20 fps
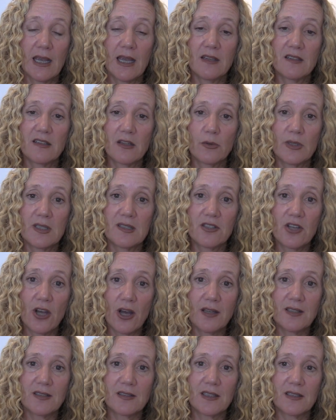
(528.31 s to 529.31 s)
and so it's
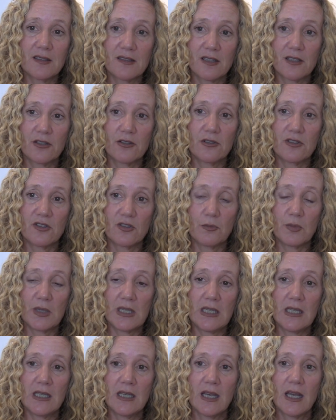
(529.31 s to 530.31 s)
not considered to
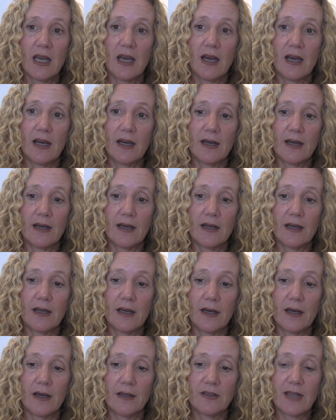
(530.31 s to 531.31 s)
be
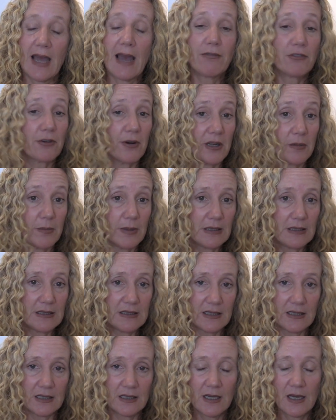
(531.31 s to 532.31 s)
to have
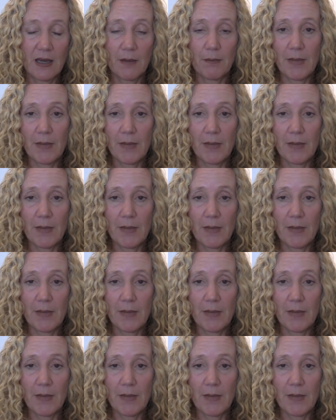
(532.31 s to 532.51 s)
credibility.